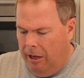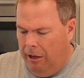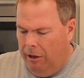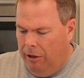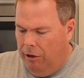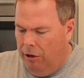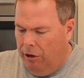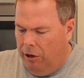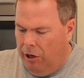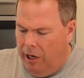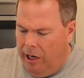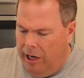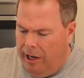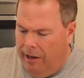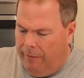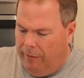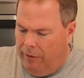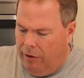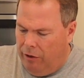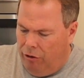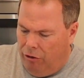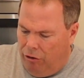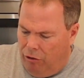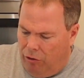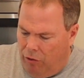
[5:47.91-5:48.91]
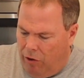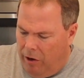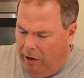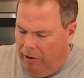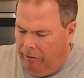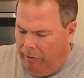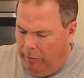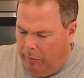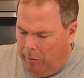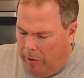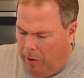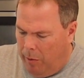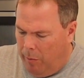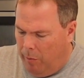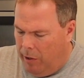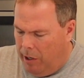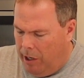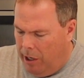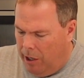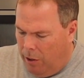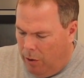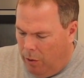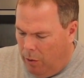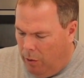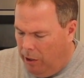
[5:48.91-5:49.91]
You're gonna have to trust me when I
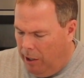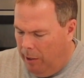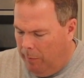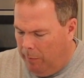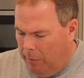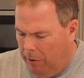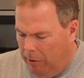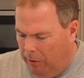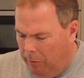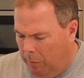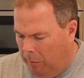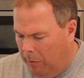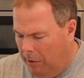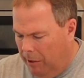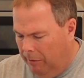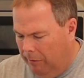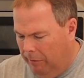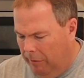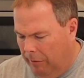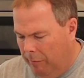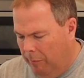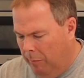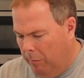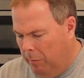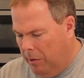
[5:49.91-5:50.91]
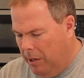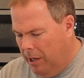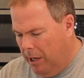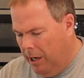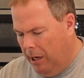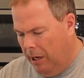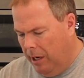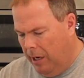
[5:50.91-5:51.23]
hold up this piece of meat.